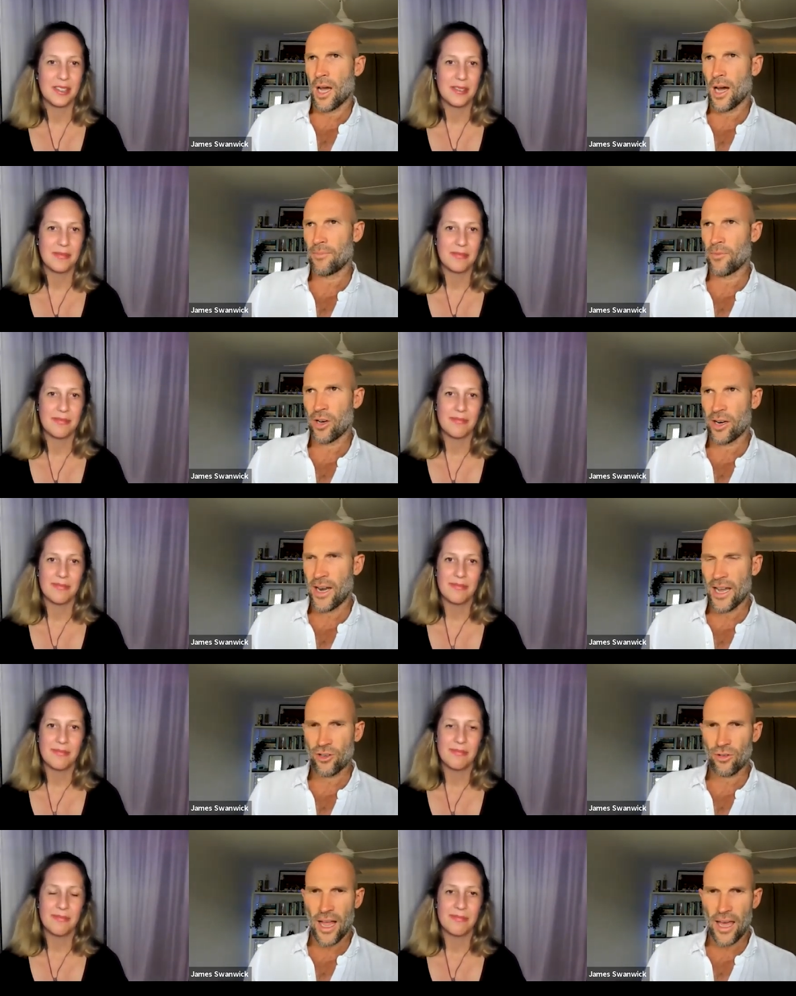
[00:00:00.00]
Speaker 1: I'm not a
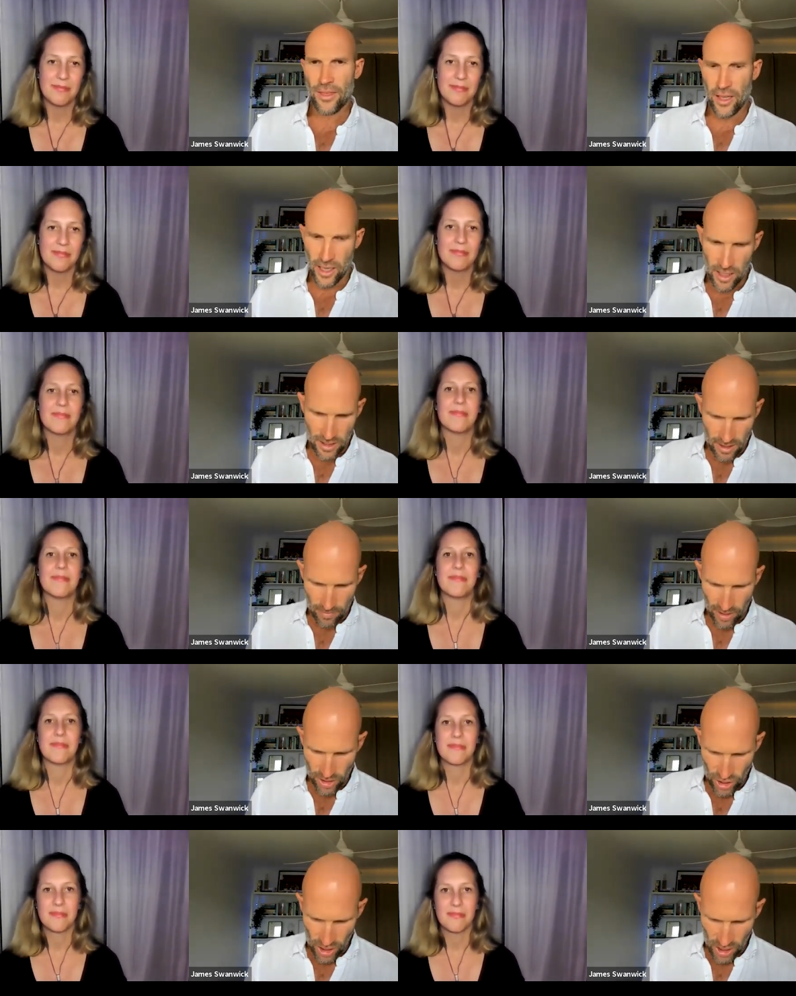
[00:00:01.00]
natural athlete, it's in my
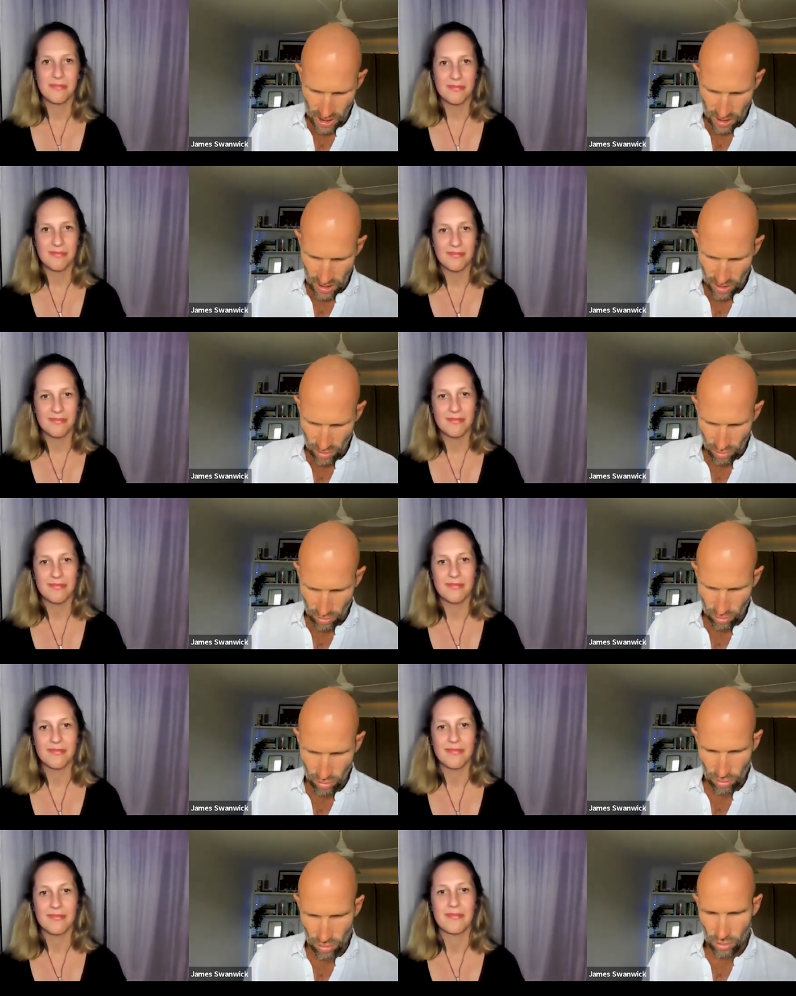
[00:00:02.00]
genes,
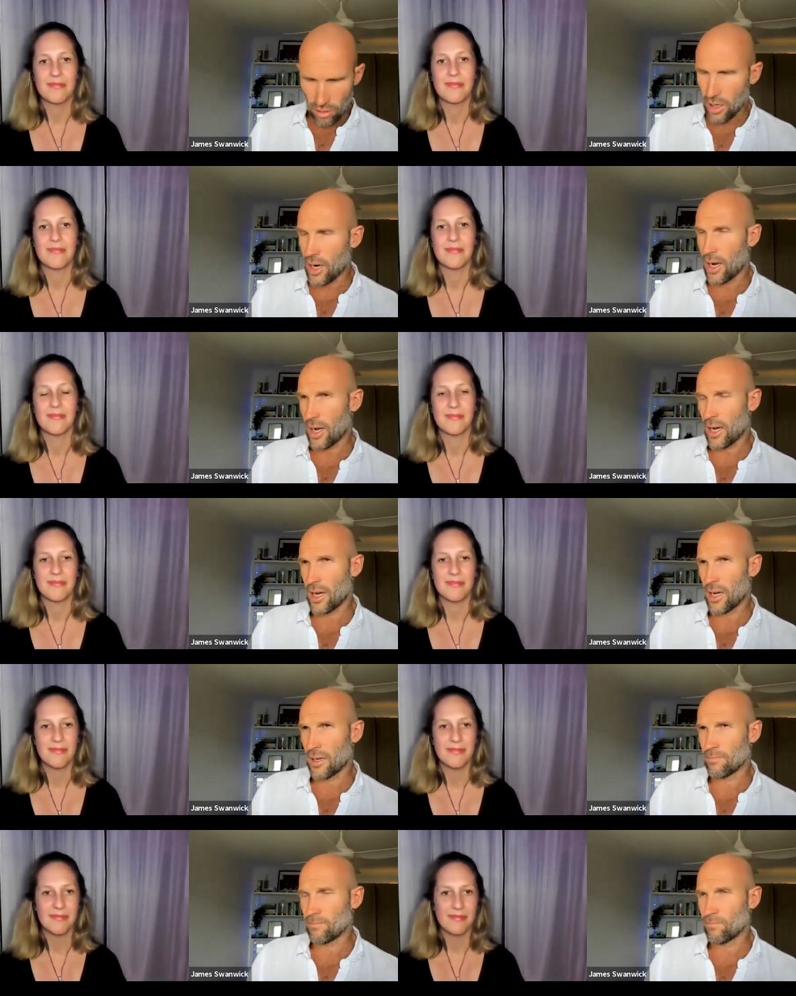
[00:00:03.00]
or,
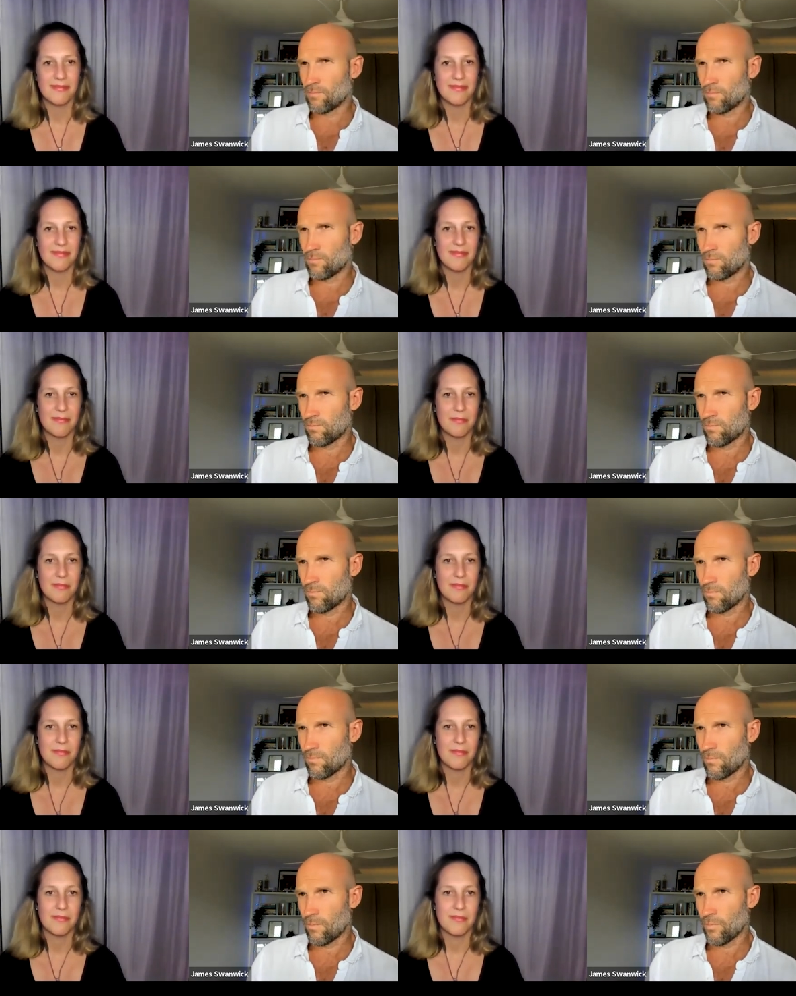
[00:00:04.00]
um,
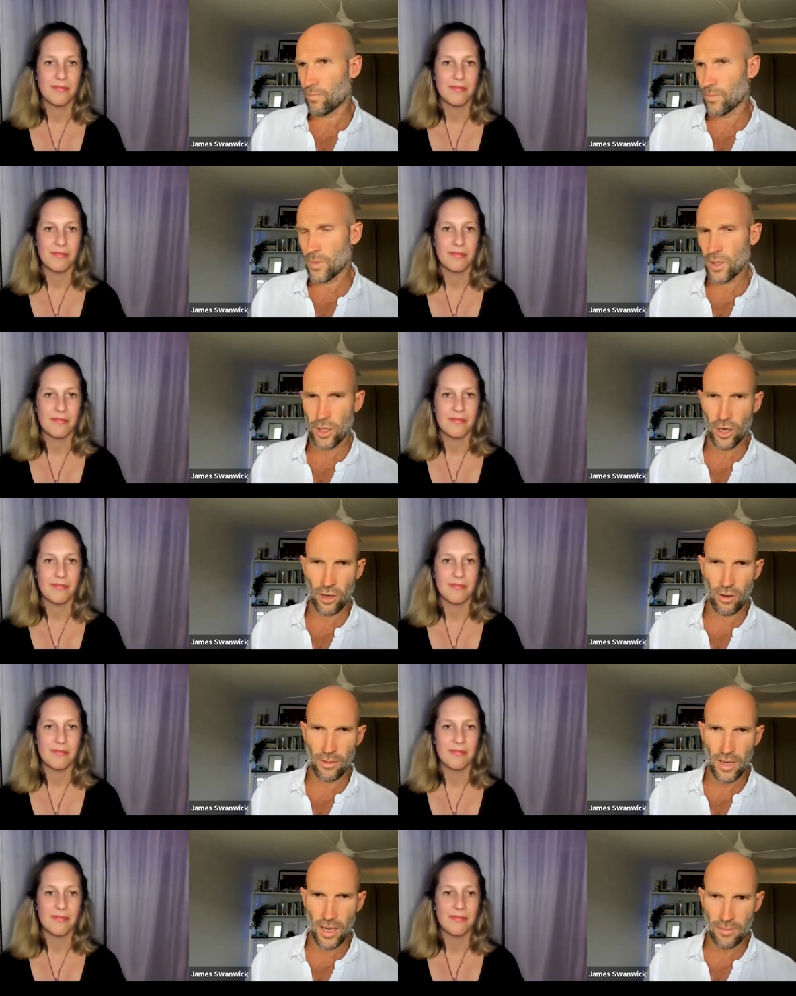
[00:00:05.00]
you know,
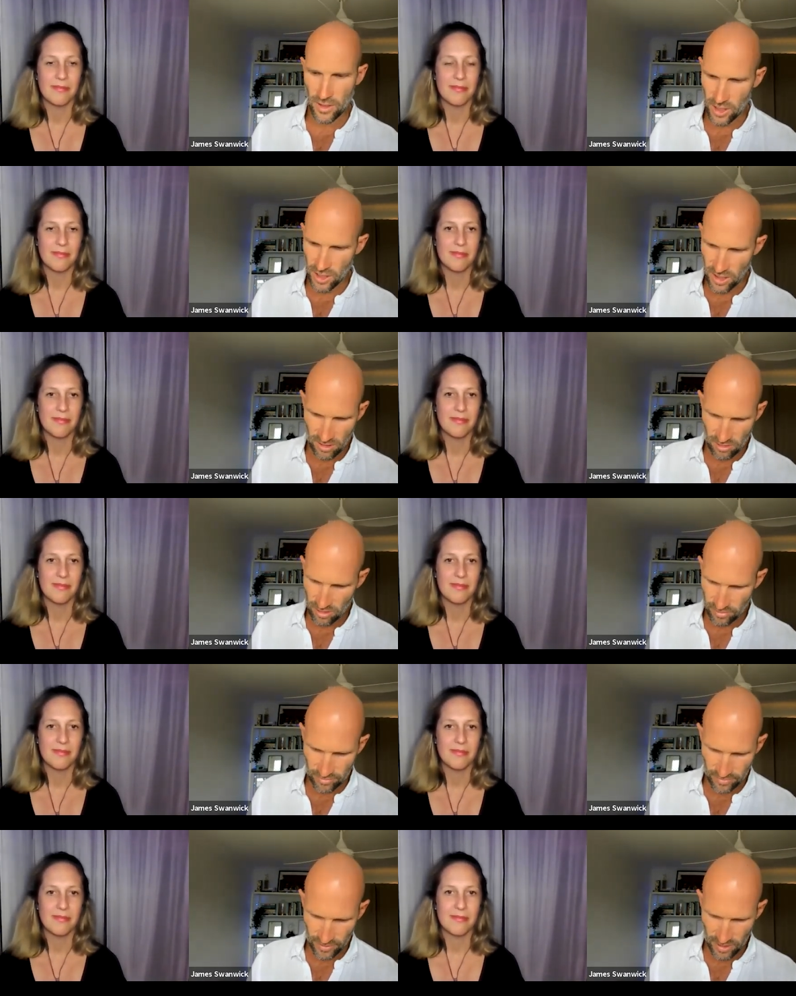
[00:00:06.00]
I'm, I'm just...
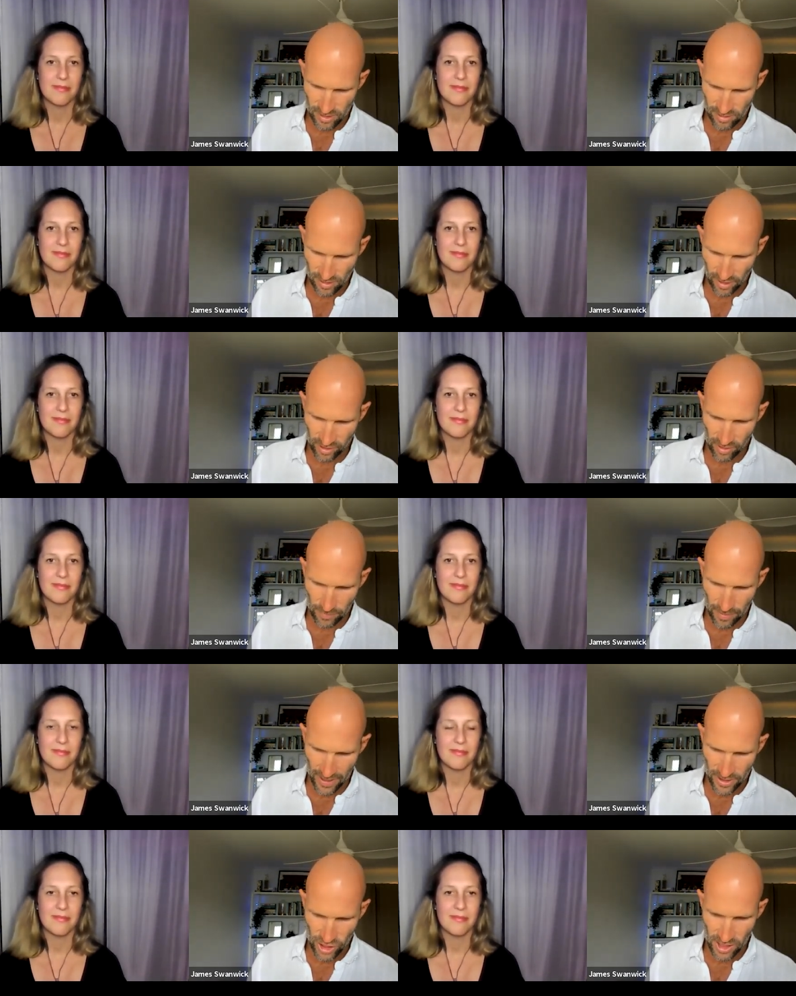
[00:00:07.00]
It's I got
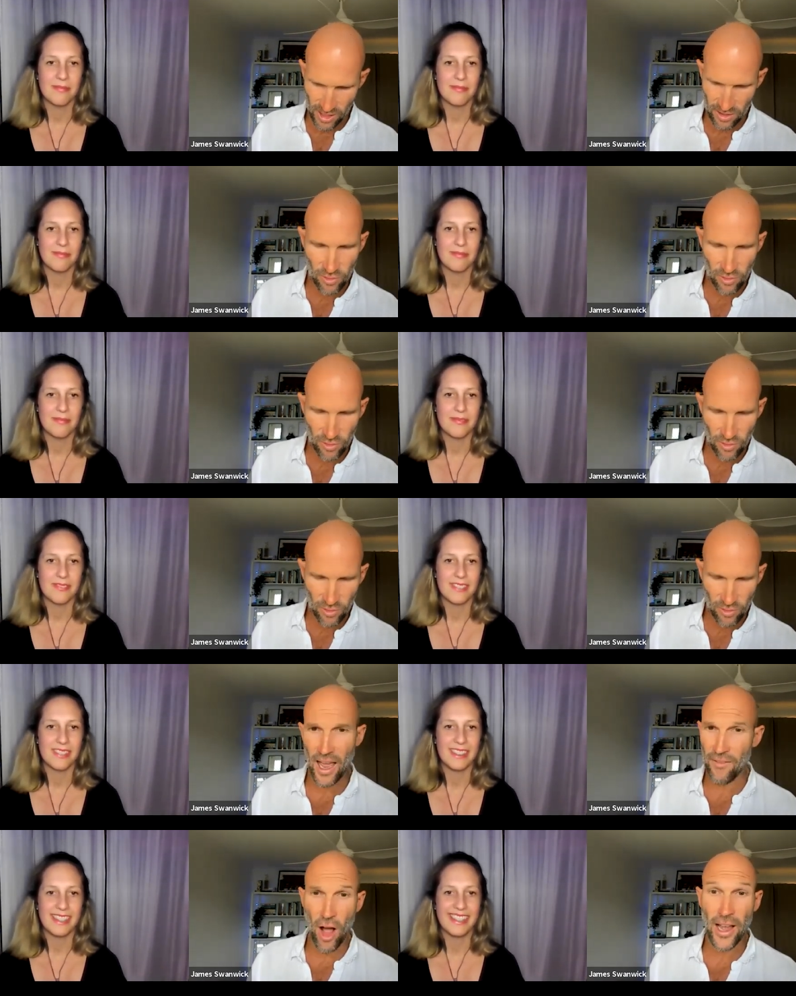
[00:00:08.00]
bad genes from my dad.
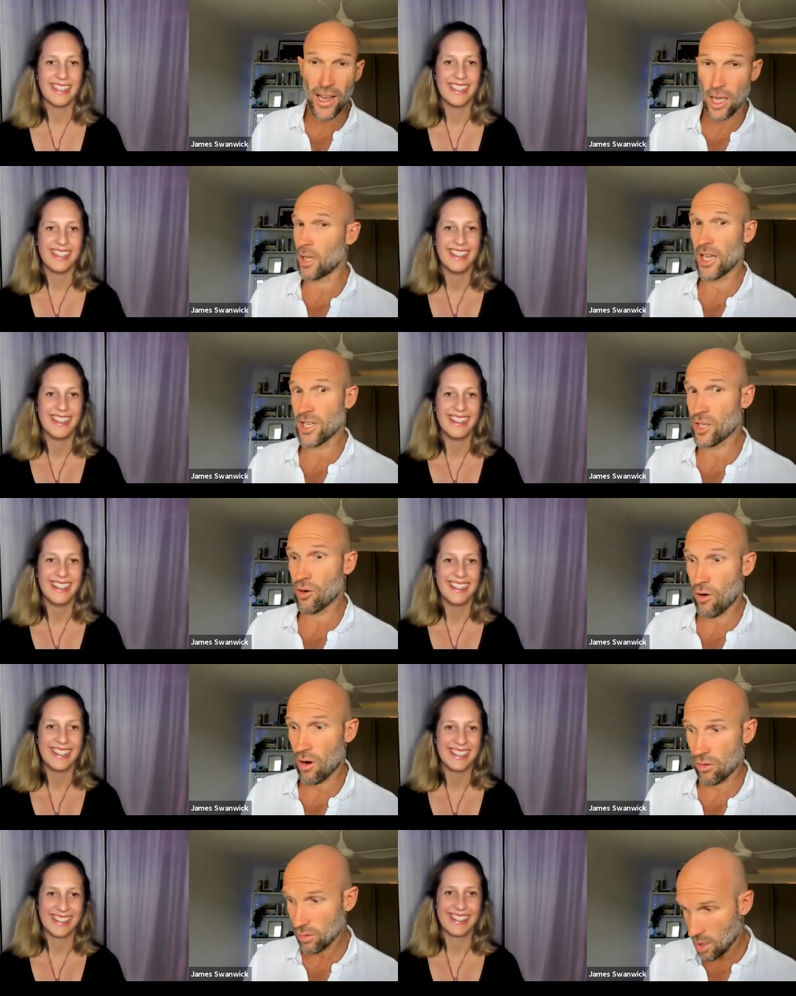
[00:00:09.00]
I have high
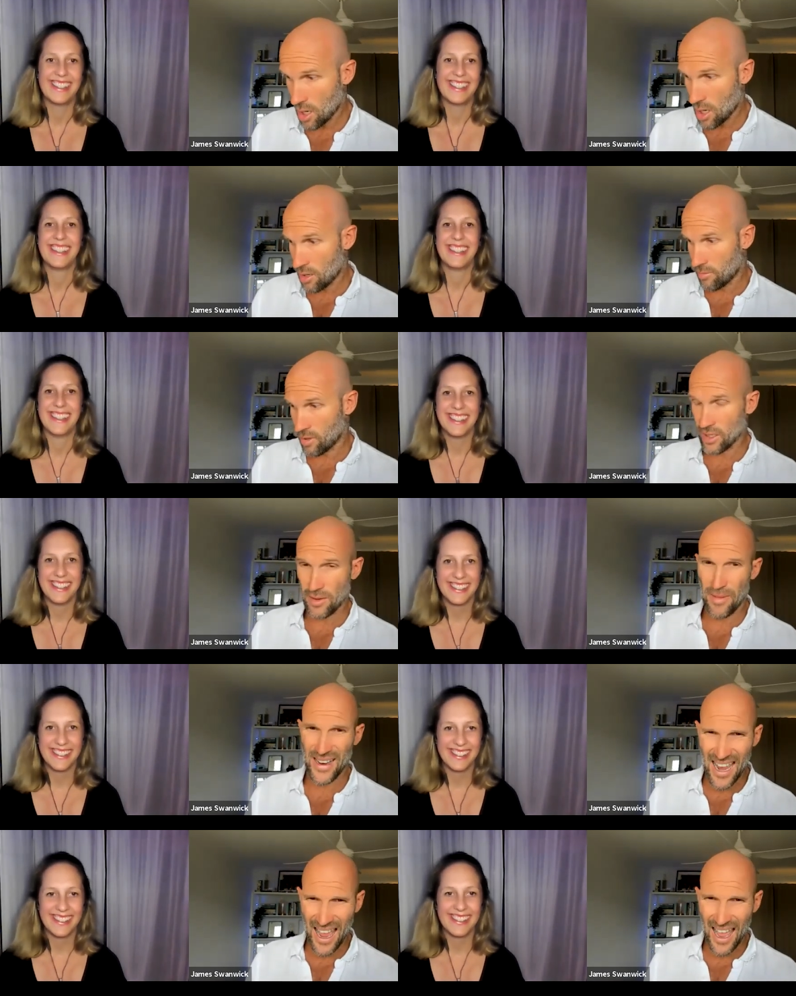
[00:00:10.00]
cholesterol because of
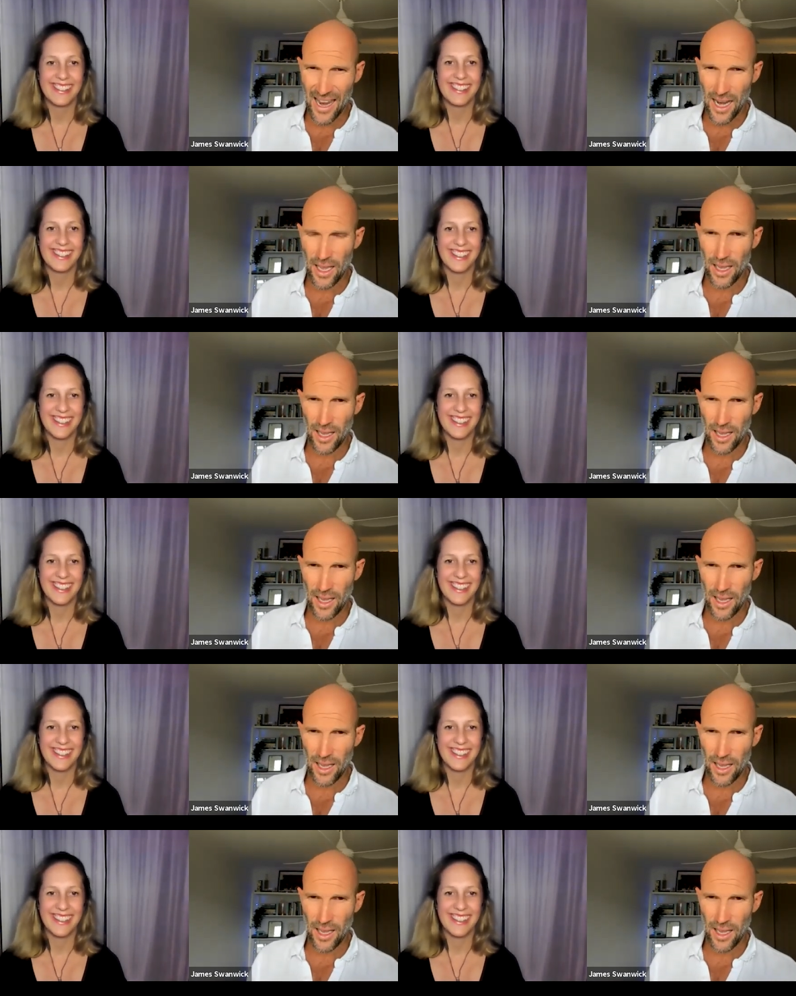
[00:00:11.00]
my dad.